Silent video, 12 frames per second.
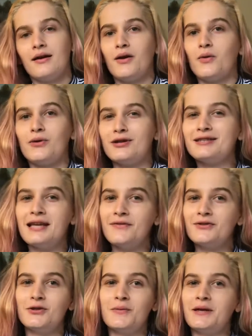we just have
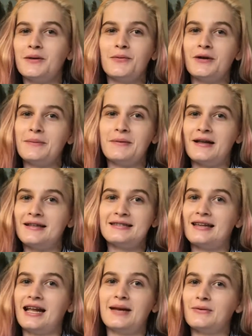too many pretty plants and
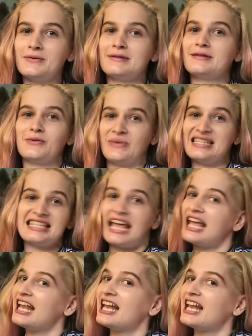animals to risk it.